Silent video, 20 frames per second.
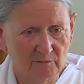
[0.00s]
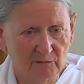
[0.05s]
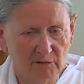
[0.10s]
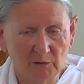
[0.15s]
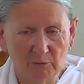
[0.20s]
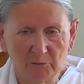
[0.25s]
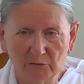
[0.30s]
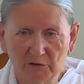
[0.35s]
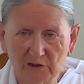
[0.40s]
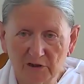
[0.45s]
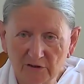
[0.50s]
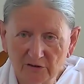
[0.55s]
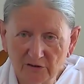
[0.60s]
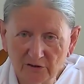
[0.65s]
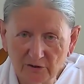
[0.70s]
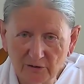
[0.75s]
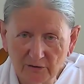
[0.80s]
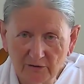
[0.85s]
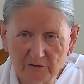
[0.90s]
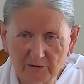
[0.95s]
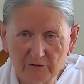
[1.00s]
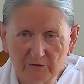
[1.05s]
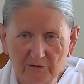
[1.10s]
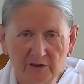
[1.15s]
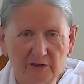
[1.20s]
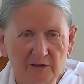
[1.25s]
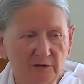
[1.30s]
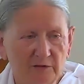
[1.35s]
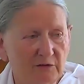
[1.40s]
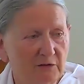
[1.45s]
But it's a
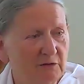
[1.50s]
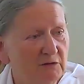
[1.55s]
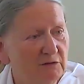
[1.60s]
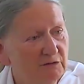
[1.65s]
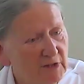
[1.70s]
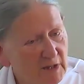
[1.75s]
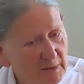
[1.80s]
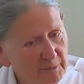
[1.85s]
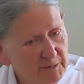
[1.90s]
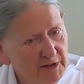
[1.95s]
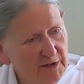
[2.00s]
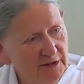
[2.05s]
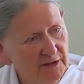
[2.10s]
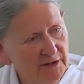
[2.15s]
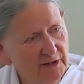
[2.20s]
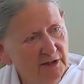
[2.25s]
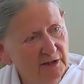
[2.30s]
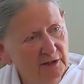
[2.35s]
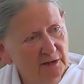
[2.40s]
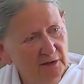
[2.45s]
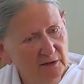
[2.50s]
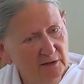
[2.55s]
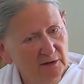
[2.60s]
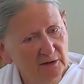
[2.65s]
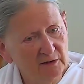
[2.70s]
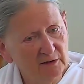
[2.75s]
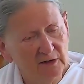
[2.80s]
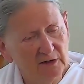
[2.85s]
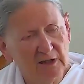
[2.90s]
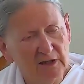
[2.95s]
very rapid thing.
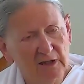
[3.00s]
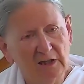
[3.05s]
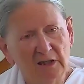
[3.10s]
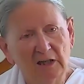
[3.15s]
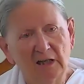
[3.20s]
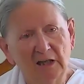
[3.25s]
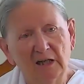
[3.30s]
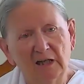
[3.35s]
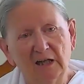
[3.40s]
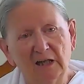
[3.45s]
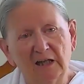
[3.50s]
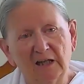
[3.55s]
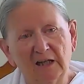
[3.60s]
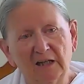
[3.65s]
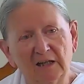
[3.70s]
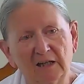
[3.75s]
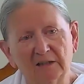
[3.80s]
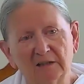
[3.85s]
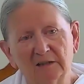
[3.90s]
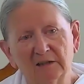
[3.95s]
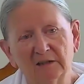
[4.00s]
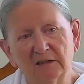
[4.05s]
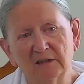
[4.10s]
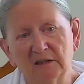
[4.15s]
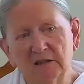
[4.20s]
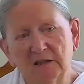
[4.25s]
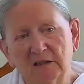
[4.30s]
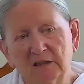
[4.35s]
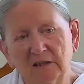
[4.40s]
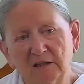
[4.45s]
And
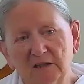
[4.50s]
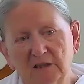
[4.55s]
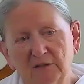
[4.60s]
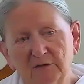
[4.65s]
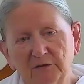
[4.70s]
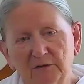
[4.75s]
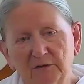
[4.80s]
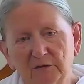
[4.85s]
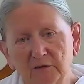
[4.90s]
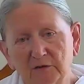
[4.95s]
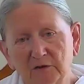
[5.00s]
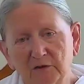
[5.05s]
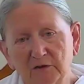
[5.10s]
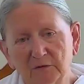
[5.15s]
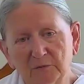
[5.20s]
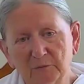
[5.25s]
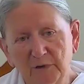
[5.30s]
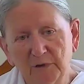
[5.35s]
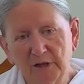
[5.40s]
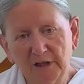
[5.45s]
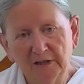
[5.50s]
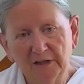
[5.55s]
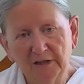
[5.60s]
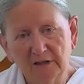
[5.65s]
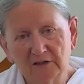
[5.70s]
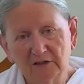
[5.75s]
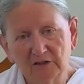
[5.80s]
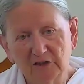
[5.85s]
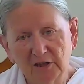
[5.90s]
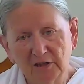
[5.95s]
if you're not paying
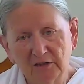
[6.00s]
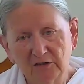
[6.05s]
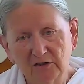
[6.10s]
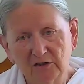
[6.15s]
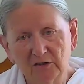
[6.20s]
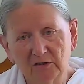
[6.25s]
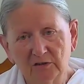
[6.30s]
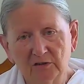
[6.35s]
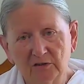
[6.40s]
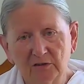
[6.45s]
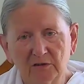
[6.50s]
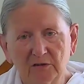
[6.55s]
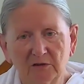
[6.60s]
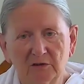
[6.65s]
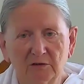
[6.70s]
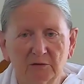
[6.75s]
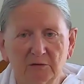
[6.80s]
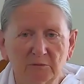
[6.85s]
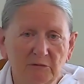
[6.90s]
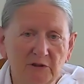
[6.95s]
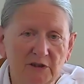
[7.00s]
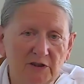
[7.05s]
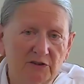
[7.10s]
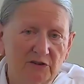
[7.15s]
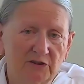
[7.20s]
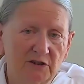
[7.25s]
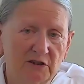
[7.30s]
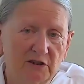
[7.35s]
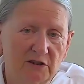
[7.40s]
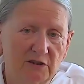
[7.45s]
attention, you'll miss
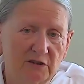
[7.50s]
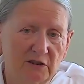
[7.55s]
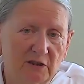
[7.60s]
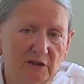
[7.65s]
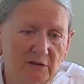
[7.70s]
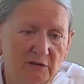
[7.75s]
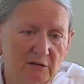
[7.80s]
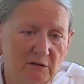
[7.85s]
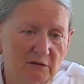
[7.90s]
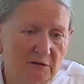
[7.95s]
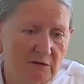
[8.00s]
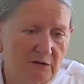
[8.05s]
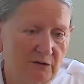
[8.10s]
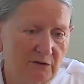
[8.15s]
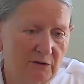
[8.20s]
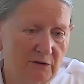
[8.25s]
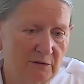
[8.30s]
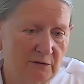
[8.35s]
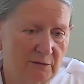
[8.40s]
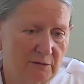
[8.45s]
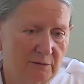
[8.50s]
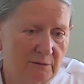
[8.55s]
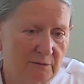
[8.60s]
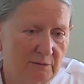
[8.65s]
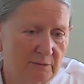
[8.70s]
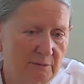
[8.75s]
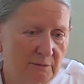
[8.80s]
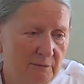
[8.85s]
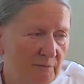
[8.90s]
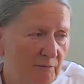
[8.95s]
the signals.
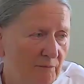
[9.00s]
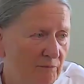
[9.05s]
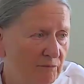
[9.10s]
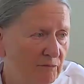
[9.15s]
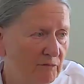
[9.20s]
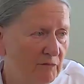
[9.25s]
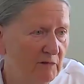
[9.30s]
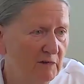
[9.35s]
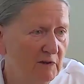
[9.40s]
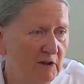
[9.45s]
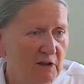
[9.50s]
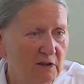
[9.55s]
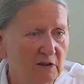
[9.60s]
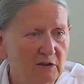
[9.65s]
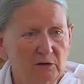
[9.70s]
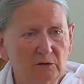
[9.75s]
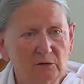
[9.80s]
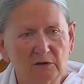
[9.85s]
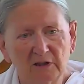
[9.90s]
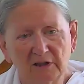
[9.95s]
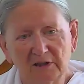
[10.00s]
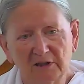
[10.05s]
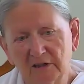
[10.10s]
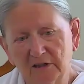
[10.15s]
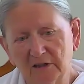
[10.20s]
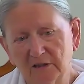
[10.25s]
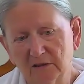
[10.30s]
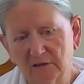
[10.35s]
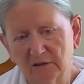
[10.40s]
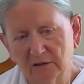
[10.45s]
Then you'll get
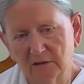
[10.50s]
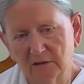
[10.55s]
hit.